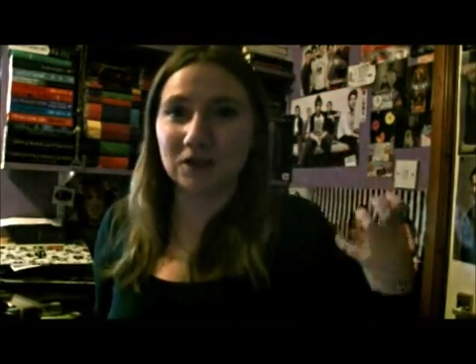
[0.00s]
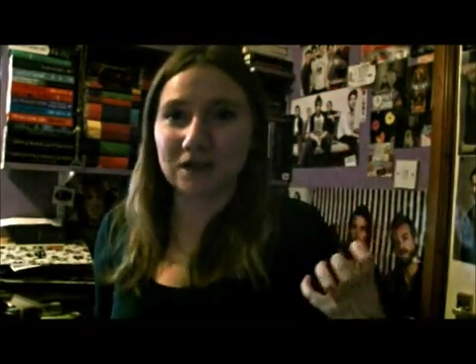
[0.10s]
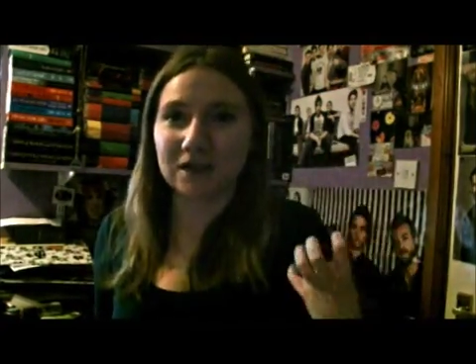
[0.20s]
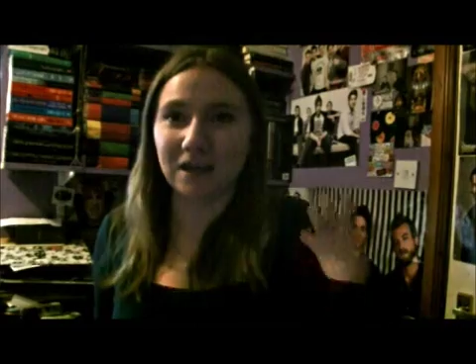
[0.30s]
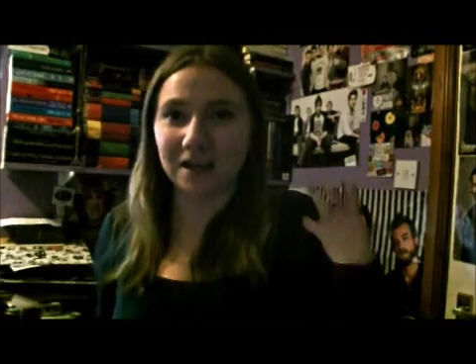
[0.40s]

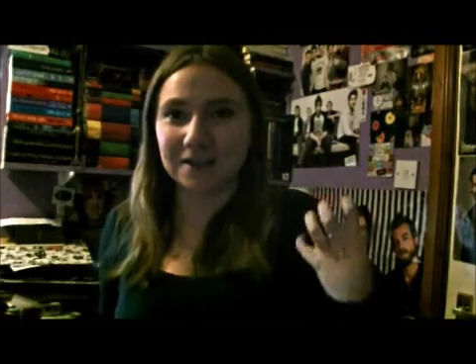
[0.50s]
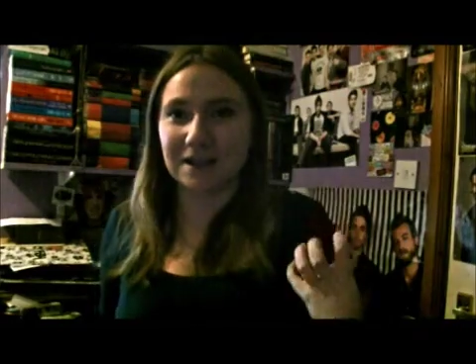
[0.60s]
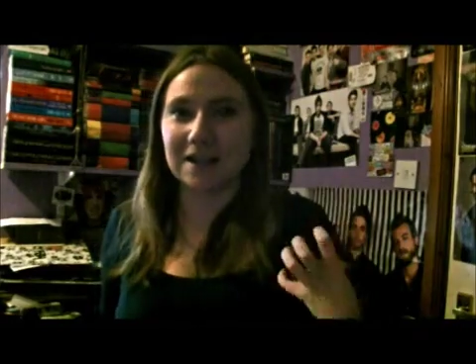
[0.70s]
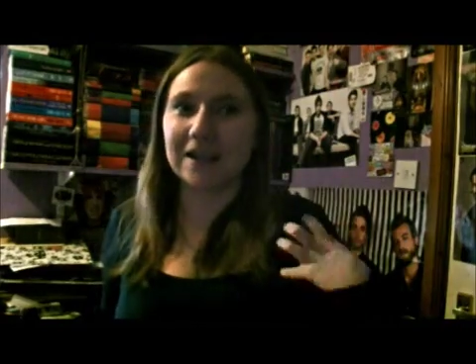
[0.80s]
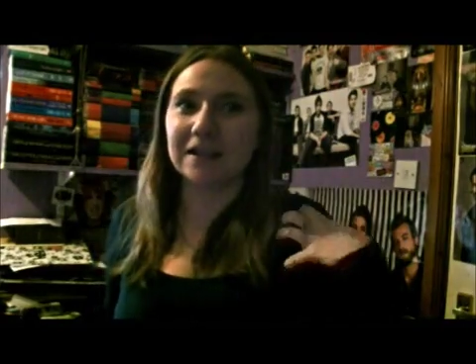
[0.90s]
engaged.
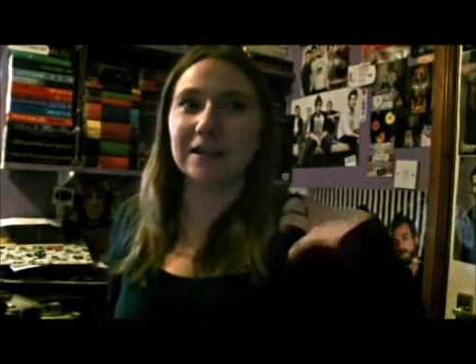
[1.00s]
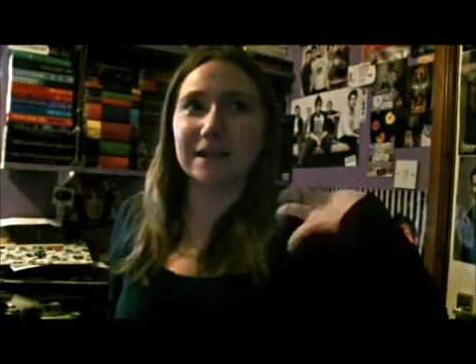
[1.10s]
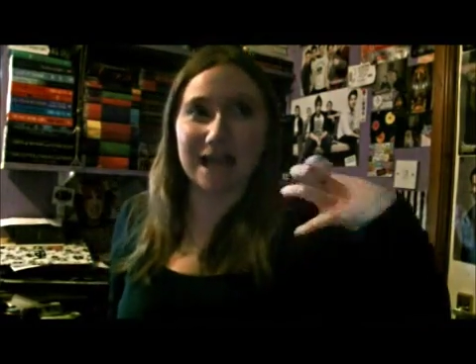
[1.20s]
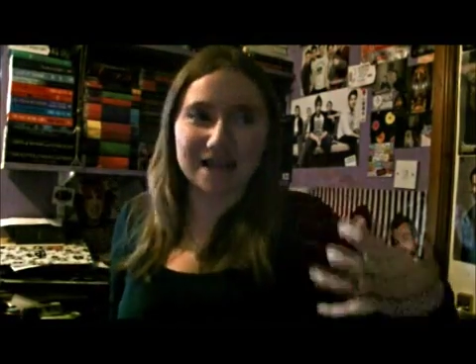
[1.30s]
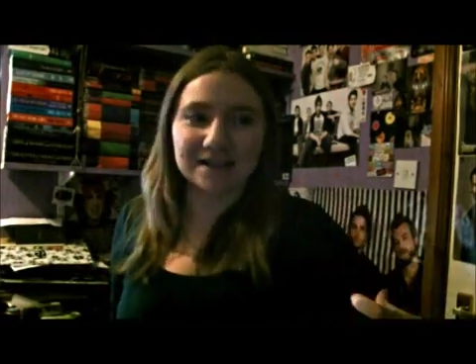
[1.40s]
And I think the
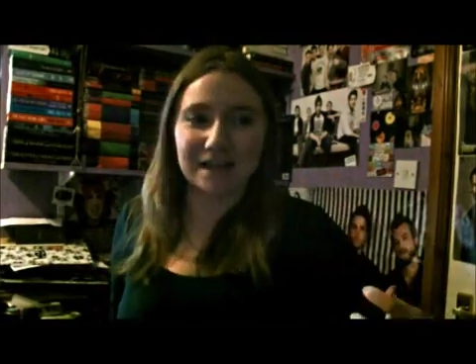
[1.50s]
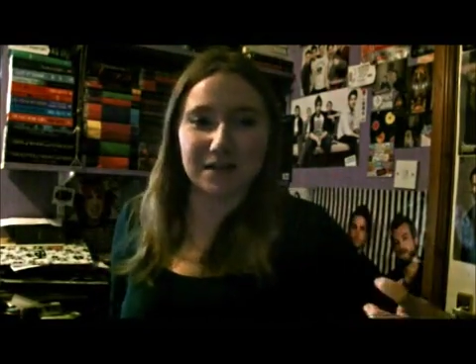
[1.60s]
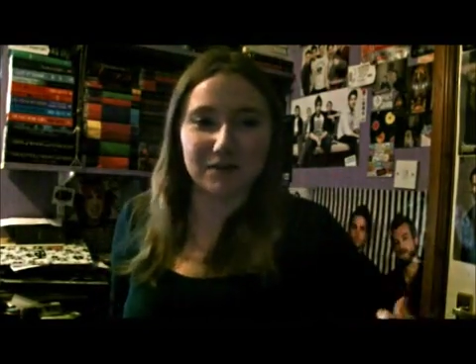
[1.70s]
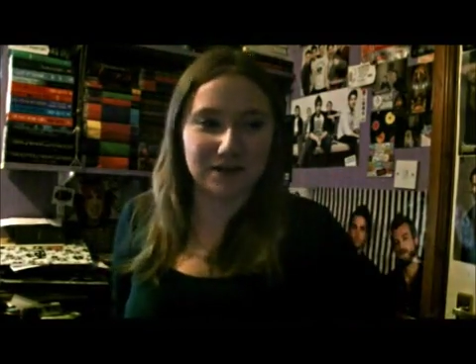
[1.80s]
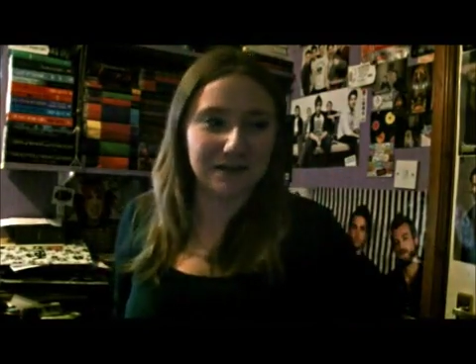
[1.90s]
last
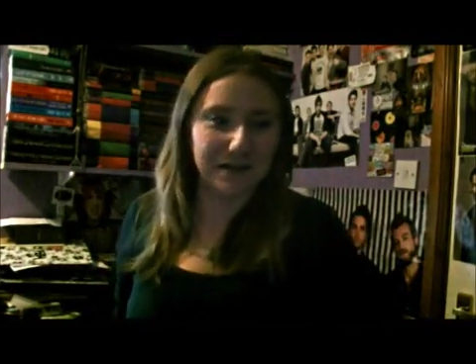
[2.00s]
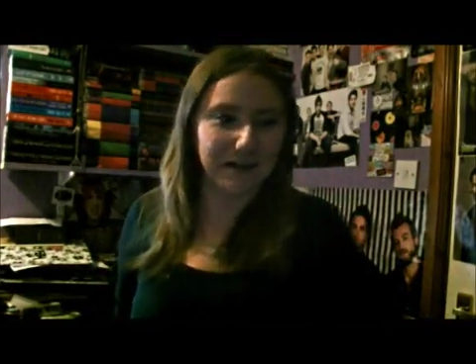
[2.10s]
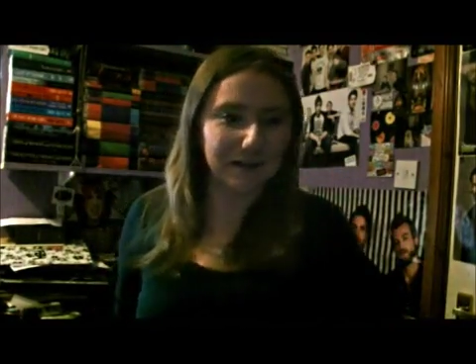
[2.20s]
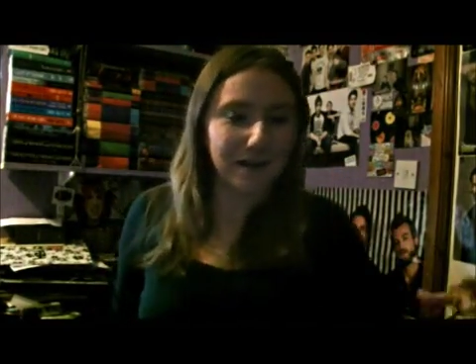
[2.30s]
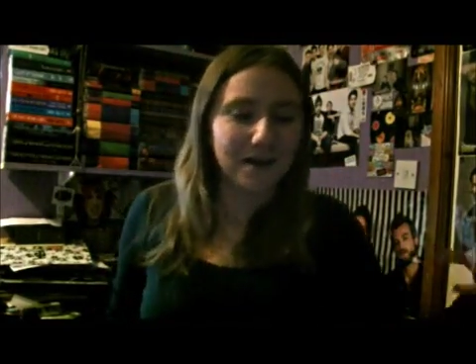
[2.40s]
end of it is that